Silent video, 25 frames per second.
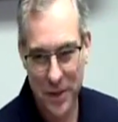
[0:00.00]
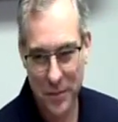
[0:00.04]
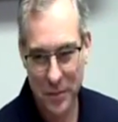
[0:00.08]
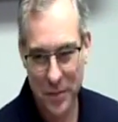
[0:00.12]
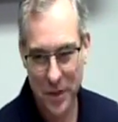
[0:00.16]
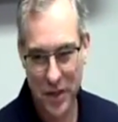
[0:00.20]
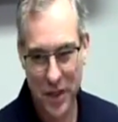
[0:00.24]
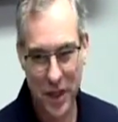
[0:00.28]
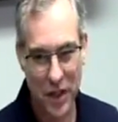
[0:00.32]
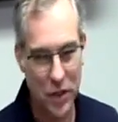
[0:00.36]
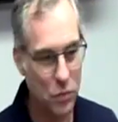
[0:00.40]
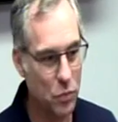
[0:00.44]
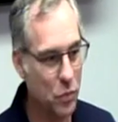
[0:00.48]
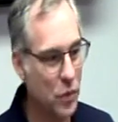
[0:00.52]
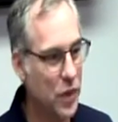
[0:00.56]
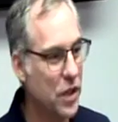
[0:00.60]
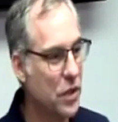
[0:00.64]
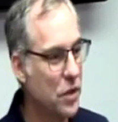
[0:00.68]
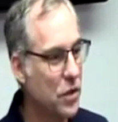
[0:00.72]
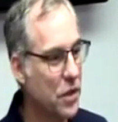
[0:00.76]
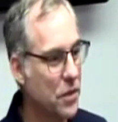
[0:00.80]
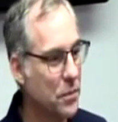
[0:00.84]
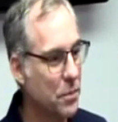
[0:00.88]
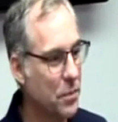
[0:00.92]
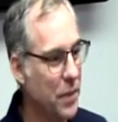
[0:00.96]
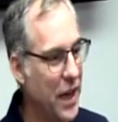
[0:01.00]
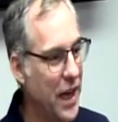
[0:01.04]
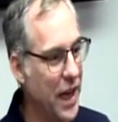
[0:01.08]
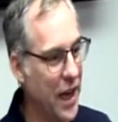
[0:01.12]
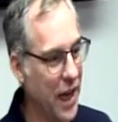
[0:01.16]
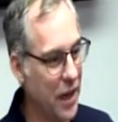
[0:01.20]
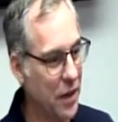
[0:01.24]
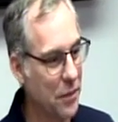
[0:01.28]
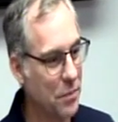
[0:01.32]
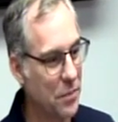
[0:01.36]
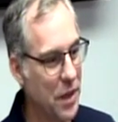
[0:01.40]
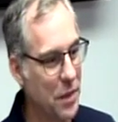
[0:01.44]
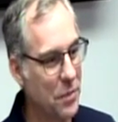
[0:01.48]
But they, we looked
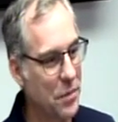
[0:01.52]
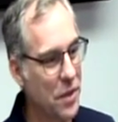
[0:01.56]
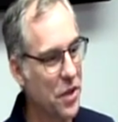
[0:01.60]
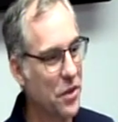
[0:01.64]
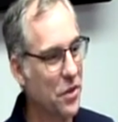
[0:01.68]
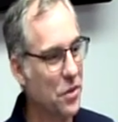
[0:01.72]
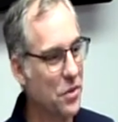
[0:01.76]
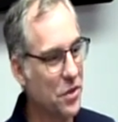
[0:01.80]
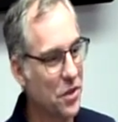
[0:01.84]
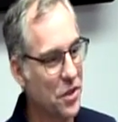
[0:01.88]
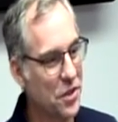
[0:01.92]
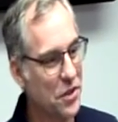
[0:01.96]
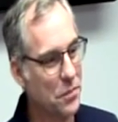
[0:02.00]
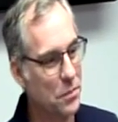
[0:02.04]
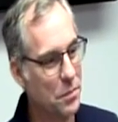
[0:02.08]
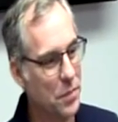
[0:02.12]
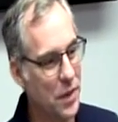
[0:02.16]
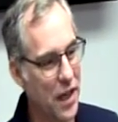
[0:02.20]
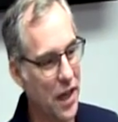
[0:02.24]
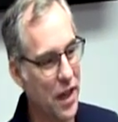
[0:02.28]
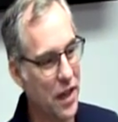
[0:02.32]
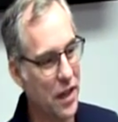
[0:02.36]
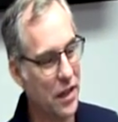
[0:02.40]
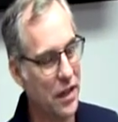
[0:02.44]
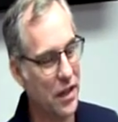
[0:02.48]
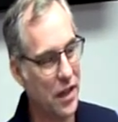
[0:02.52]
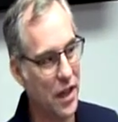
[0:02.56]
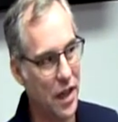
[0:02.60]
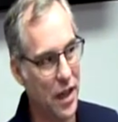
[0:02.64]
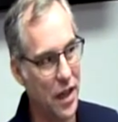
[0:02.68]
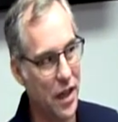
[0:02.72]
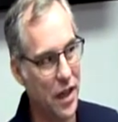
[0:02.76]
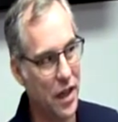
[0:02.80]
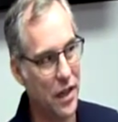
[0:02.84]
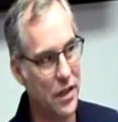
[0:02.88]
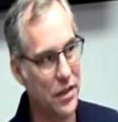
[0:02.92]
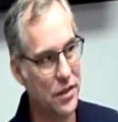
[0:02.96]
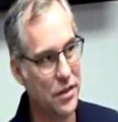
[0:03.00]
back. My mother looked back
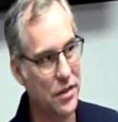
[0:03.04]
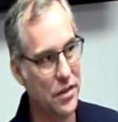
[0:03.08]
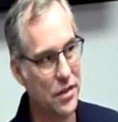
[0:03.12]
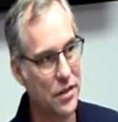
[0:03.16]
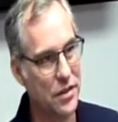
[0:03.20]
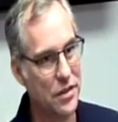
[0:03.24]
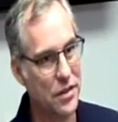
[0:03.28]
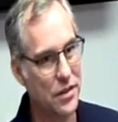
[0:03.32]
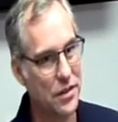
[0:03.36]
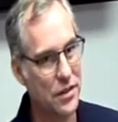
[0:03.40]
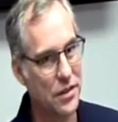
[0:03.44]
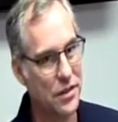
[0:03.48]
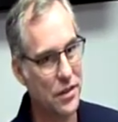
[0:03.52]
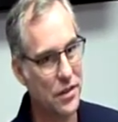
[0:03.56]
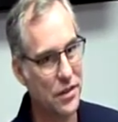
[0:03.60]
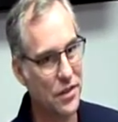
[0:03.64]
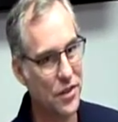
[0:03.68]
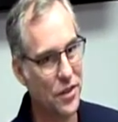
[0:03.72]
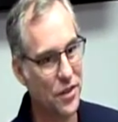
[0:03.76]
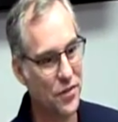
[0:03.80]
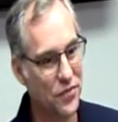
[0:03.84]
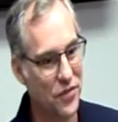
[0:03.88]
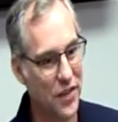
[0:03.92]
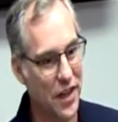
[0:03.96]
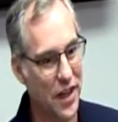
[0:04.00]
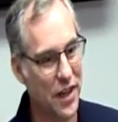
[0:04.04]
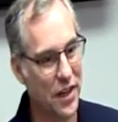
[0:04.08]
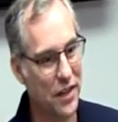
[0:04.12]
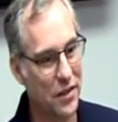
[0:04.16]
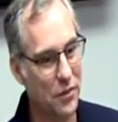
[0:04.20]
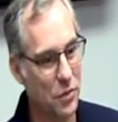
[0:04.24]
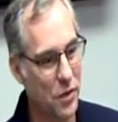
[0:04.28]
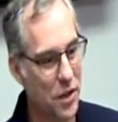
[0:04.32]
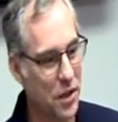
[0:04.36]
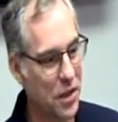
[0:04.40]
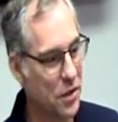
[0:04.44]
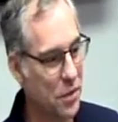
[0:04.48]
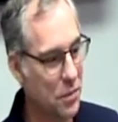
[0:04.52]
at the fact
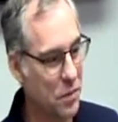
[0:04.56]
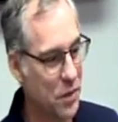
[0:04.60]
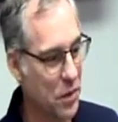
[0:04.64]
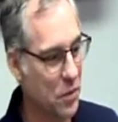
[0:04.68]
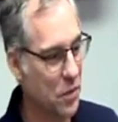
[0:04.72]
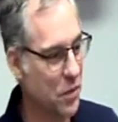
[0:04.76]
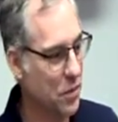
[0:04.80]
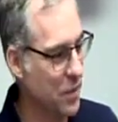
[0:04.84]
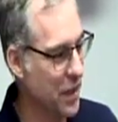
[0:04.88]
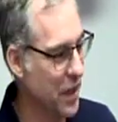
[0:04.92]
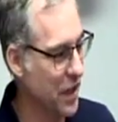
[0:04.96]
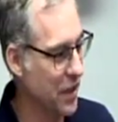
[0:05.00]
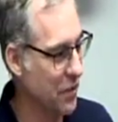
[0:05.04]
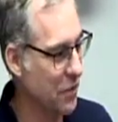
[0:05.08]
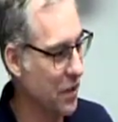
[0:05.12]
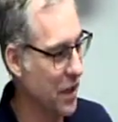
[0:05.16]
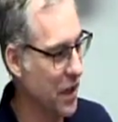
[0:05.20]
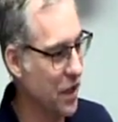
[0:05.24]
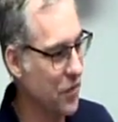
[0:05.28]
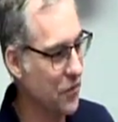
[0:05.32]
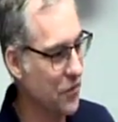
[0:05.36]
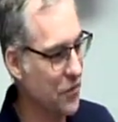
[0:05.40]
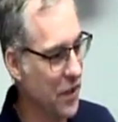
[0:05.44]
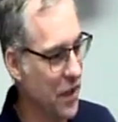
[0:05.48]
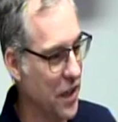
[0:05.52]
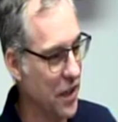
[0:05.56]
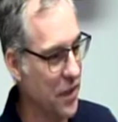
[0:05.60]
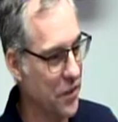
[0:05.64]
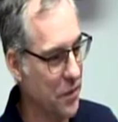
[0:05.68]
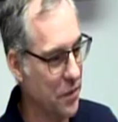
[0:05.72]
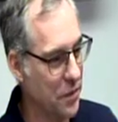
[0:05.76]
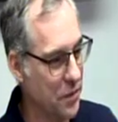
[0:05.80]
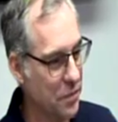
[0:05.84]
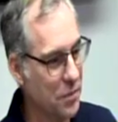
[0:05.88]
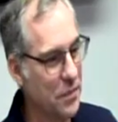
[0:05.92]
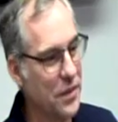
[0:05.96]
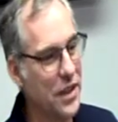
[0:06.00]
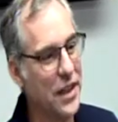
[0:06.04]
wanted to be with my
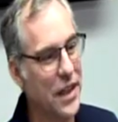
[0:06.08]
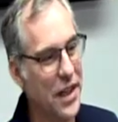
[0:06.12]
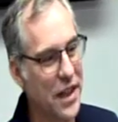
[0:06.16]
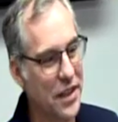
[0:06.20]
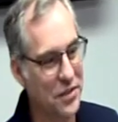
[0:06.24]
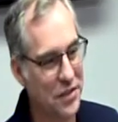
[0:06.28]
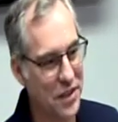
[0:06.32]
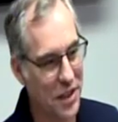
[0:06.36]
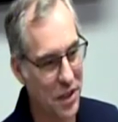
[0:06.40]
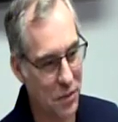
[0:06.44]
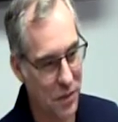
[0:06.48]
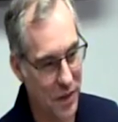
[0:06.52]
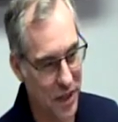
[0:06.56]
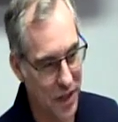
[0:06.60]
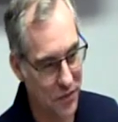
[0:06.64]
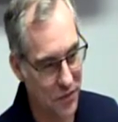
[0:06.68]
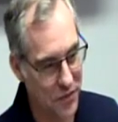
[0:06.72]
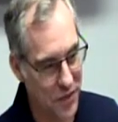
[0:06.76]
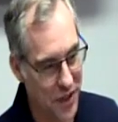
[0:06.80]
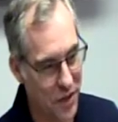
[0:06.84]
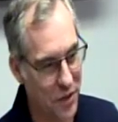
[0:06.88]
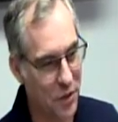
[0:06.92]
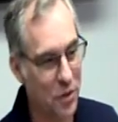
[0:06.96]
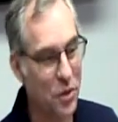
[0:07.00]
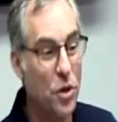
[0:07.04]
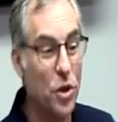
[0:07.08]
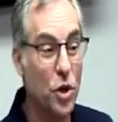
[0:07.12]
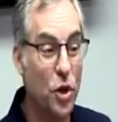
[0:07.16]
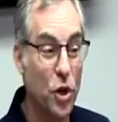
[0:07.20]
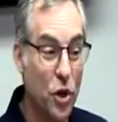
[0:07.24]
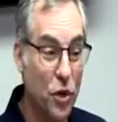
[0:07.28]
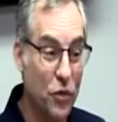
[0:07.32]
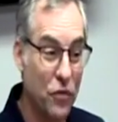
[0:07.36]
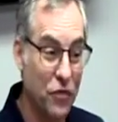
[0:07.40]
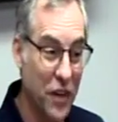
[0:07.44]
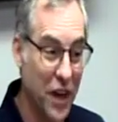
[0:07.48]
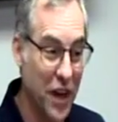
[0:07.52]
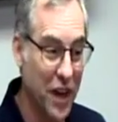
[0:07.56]
grandfather. I say grandfather,
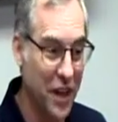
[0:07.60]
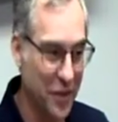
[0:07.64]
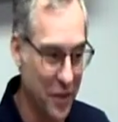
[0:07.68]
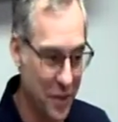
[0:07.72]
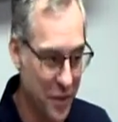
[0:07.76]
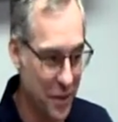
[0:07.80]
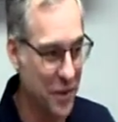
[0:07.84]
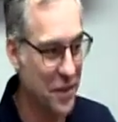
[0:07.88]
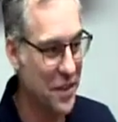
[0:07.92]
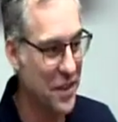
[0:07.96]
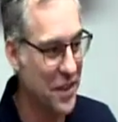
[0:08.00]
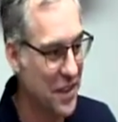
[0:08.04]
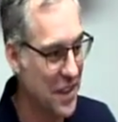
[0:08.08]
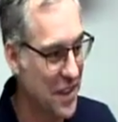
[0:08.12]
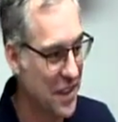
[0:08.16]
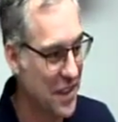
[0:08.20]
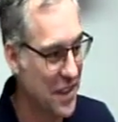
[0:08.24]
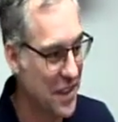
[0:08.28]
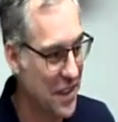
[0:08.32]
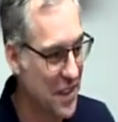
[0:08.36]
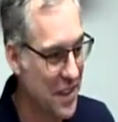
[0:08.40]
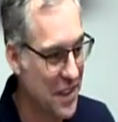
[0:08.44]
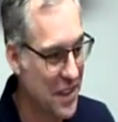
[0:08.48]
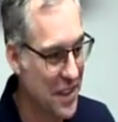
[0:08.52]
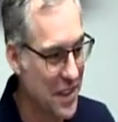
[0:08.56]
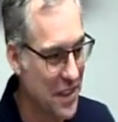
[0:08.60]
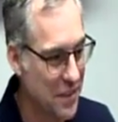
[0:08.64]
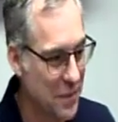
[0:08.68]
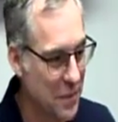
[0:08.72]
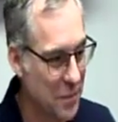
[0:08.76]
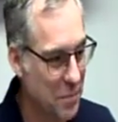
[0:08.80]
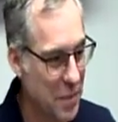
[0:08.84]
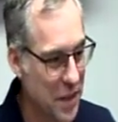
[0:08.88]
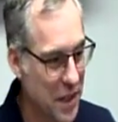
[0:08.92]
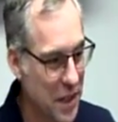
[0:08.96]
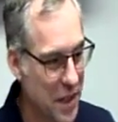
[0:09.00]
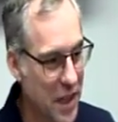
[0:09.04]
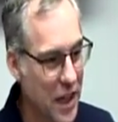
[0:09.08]
her father,
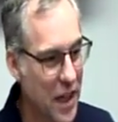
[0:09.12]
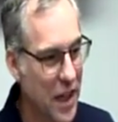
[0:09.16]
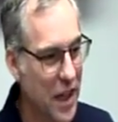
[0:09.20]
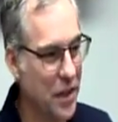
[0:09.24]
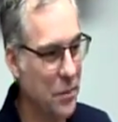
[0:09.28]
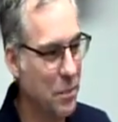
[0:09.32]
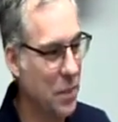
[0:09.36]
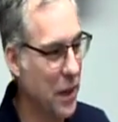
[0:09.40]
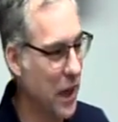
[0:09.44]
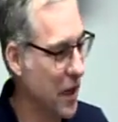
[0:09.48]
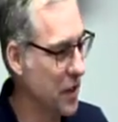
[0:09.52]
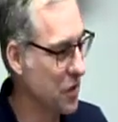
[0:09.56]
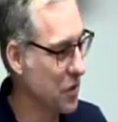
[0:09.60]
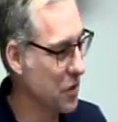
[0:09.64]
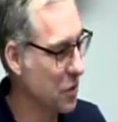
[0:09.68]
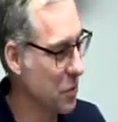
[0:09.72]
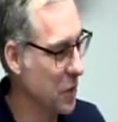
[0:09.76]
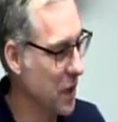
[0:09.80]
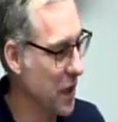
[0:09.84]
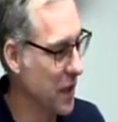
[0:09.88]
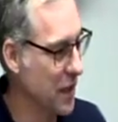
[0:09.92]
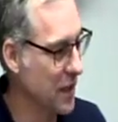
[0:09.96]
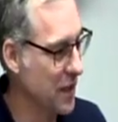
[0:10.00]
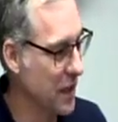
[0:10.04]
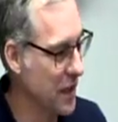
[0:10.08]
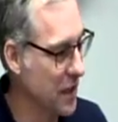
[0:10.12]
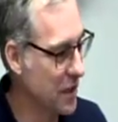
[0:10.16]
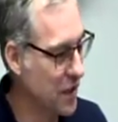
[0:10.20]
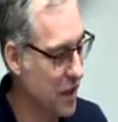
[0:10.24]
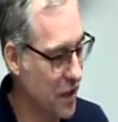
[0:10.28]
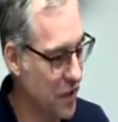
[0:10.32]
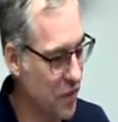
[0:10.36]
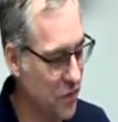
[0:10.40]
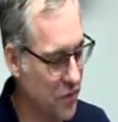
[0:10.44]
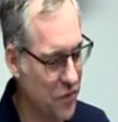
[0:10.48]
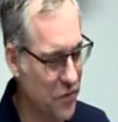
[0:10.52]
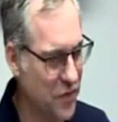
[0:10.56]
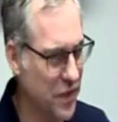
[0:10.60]
but he had passed away in
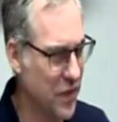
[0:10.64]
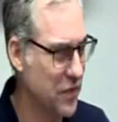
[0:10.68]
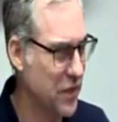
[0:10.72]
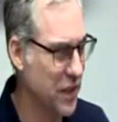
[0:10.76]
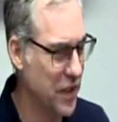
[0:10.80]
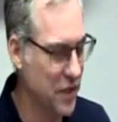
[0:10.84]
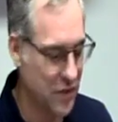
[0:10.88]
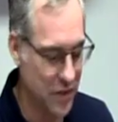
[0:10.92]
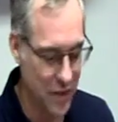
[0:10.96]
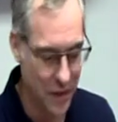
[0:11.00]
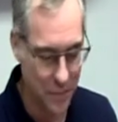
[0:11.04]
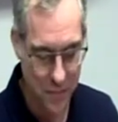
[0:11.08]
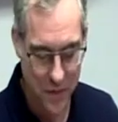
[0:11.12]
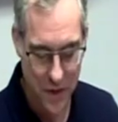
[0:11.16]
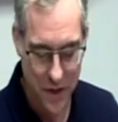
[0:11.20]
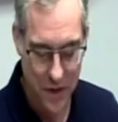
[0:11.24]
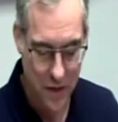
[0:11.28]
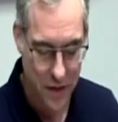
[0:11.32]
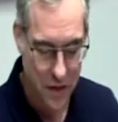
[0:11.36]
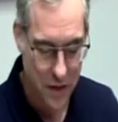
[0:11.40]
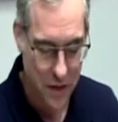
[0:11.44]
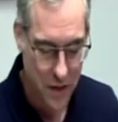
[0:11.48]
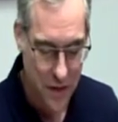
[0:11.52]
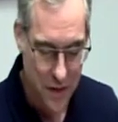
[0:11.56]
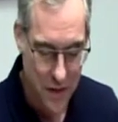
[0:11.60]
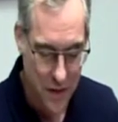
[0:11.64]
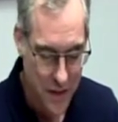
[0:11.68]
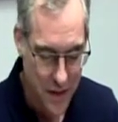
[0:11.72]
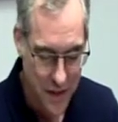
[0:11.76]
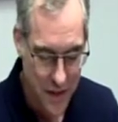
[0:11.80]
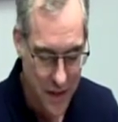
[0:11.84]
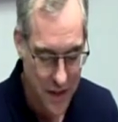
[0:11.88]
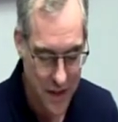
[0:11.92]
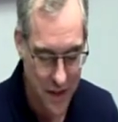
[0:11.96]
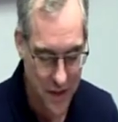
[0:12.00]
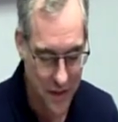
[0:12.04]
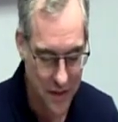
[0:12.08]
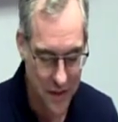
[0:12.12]
1950 something,
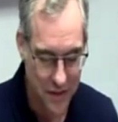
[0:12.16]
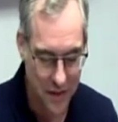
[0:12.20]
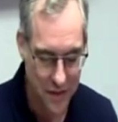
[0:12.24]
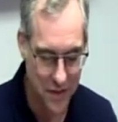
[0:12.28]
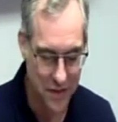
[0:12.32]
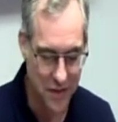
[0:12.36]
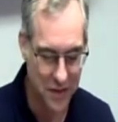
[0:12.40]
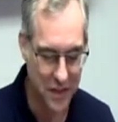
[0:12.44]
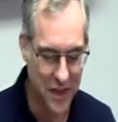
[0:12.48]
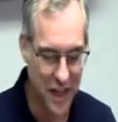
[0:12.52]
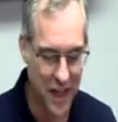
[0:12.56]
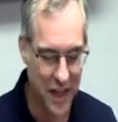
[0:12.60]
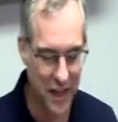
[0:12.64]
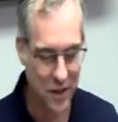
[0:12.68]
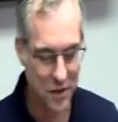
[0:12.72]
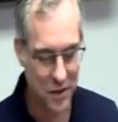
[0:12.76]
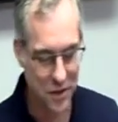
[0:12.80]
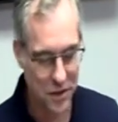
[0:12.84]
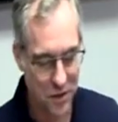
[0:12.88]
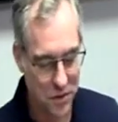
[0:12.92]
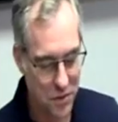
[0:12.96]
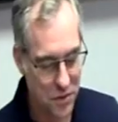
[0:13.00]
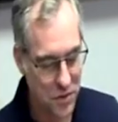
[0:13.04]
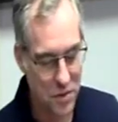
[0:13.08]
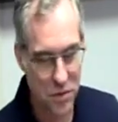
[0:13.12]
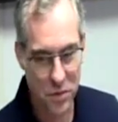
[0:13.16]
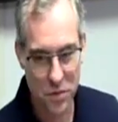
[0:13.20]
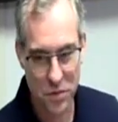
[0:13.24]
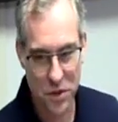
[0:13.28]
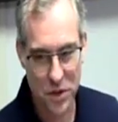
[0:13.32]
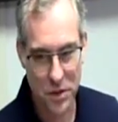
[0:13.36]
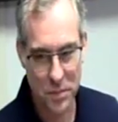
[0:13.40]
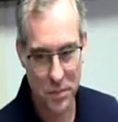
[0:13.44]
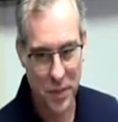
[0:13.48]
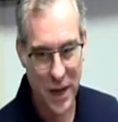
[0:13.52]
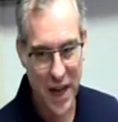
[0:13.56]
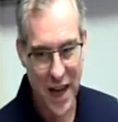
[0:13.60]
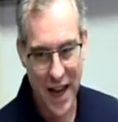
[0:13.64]
and it, you just can't. you don't
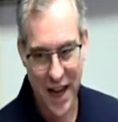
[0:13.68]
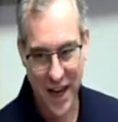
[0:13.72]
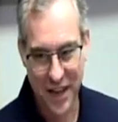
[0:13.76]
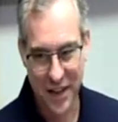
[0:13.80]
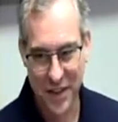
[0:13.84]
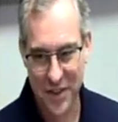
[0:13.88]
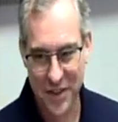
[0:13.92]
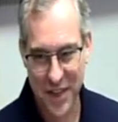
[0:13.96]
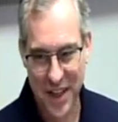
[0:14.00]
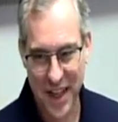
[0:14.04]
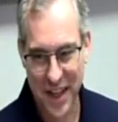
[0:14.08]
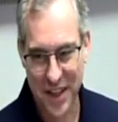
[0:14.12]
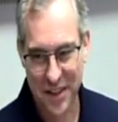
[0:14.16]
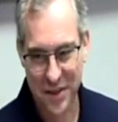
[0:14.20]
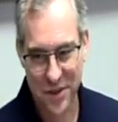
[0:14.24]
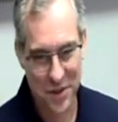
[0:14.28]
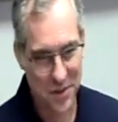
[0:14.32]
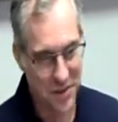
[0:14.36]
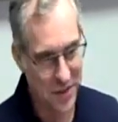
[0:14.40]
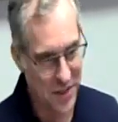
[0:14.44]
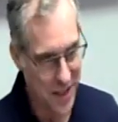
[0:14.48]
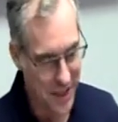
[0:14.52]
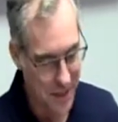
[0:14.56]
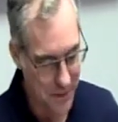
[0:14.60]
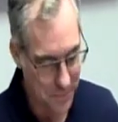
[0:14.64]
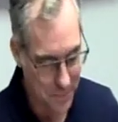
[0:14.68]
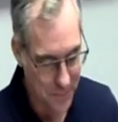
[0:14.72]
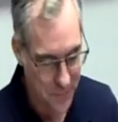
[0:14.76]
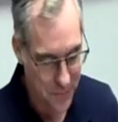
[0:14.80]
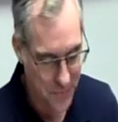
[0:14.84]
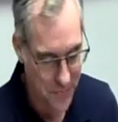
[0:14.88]
look back. You can't do that.